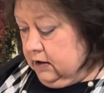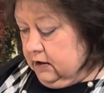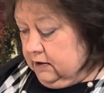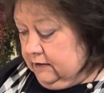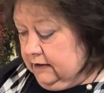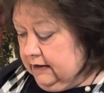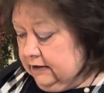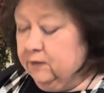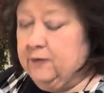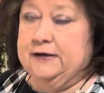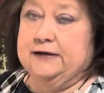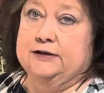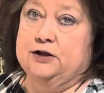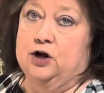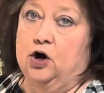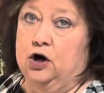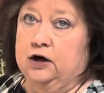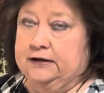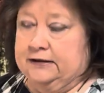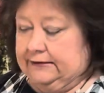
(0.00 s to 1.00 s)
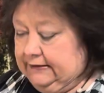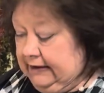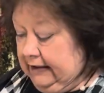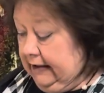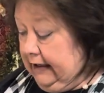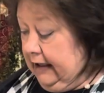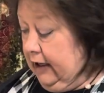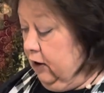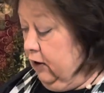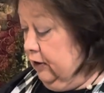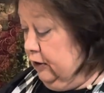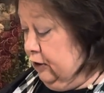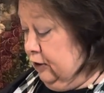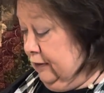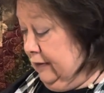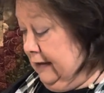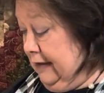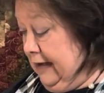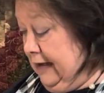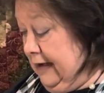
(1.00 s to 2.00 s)
This one is hard to see
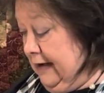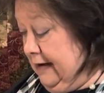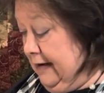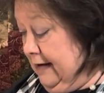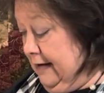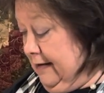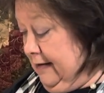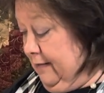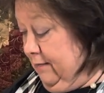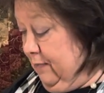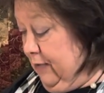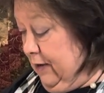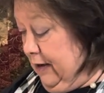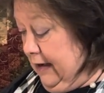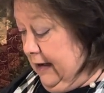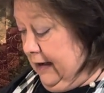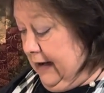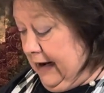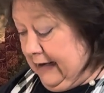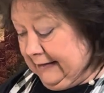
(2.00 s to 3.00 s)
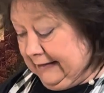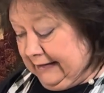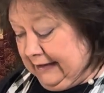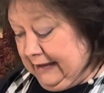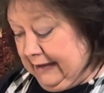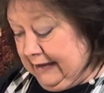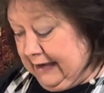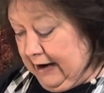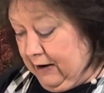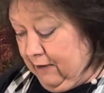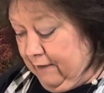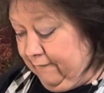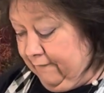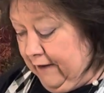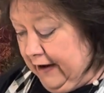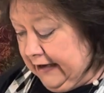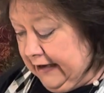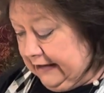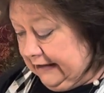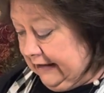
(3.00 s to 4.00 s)
characters in, but I see now a
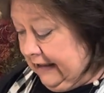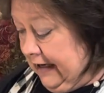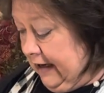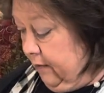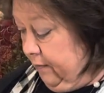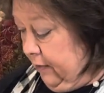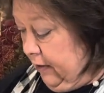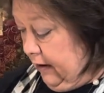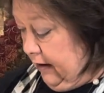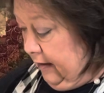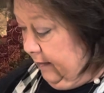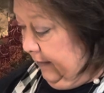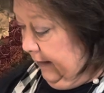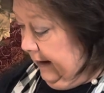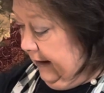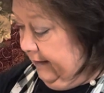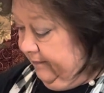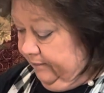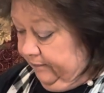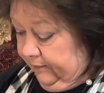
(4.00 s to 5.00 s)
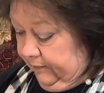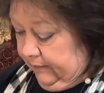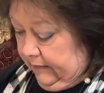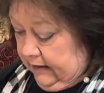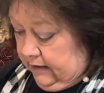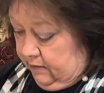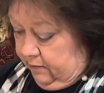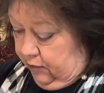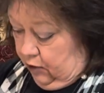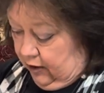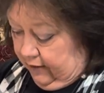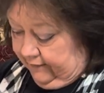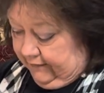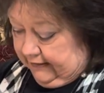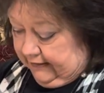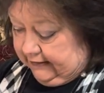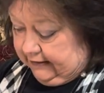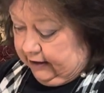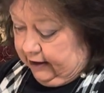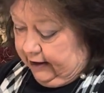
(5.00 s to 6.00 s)
face there probably. Part of
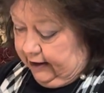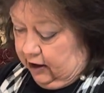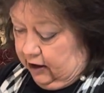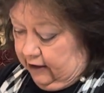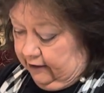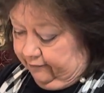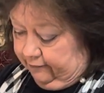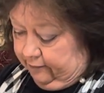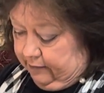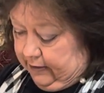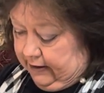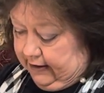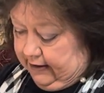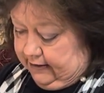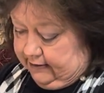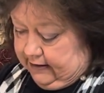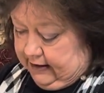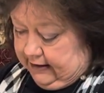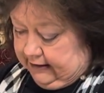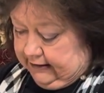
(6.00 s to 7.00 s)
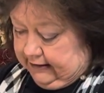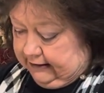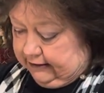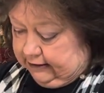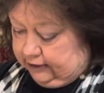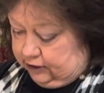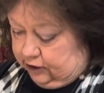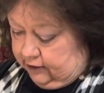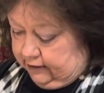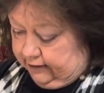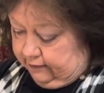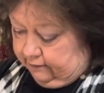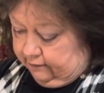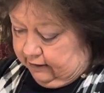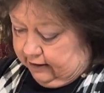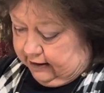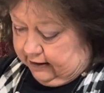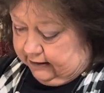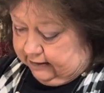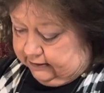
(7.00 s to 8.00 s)
it's cut off, but I need to turn it
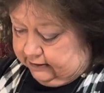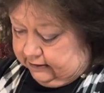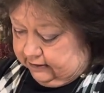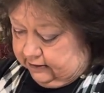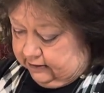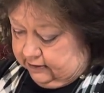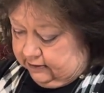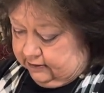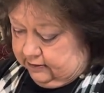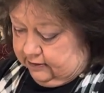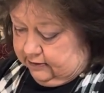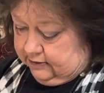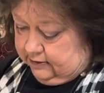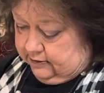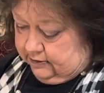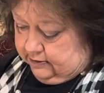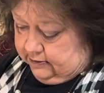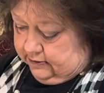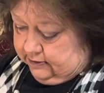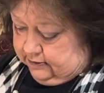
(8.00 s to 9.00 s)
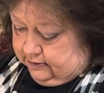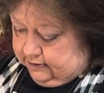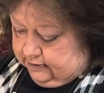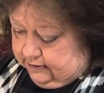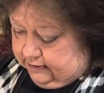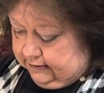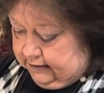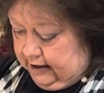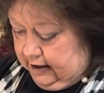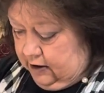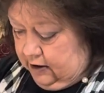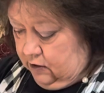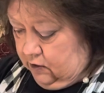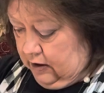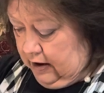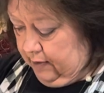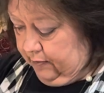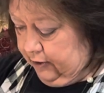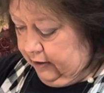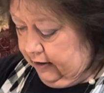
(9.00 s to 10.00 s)
right. So
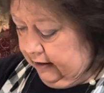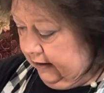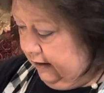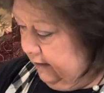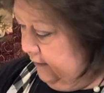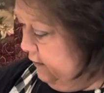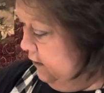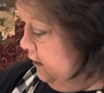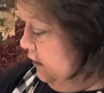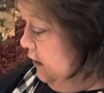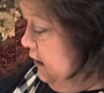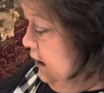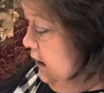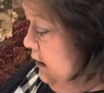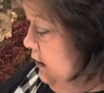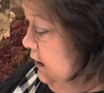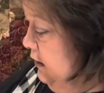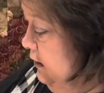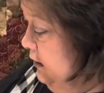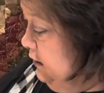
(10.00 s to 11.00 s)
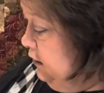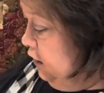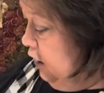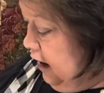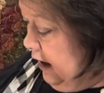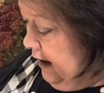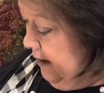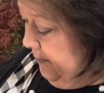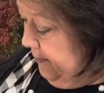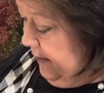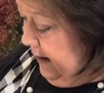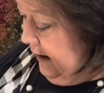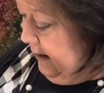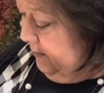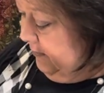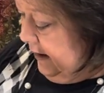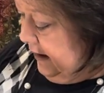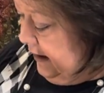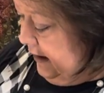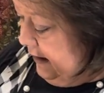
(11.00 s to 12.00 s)
I put it in the top and
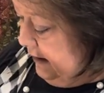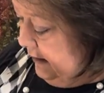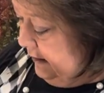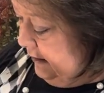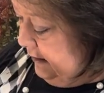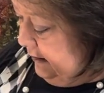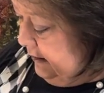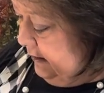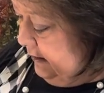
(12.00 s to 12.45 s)
pin it.